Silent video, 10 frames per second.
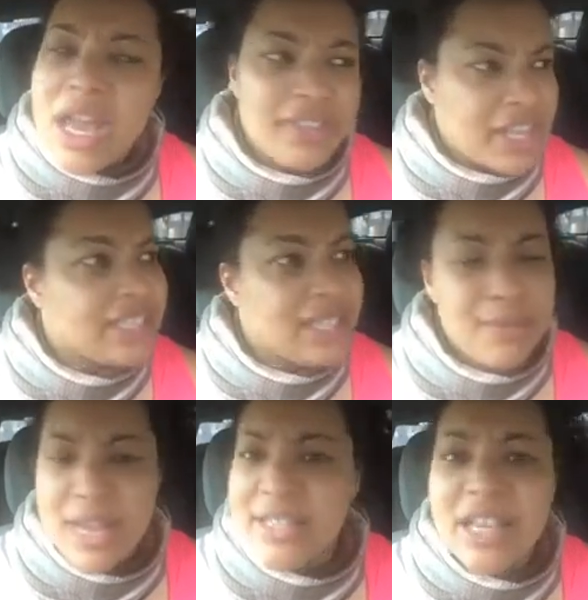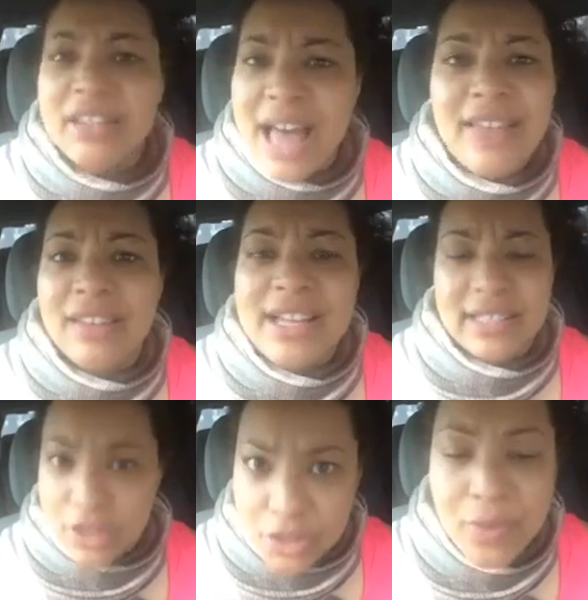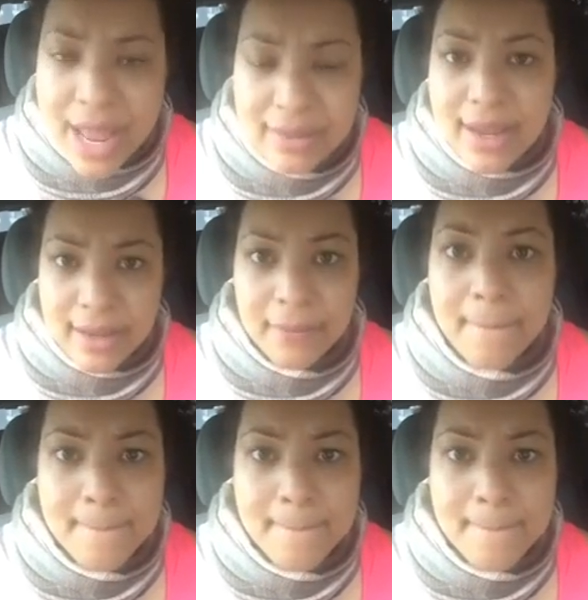They see me as a lot less threatening.